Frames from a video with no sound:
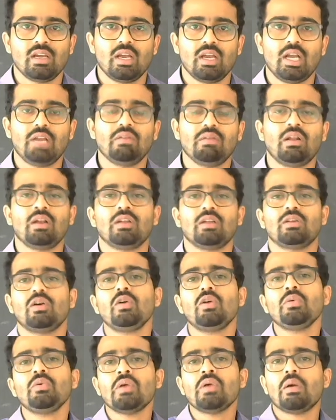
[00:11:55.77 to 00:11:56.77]
It will
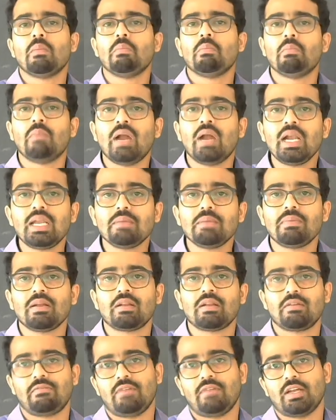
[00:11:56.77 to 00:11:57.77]
undergo multiple
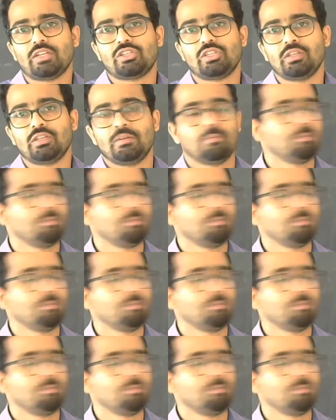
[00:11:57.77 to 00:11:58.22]
reflection.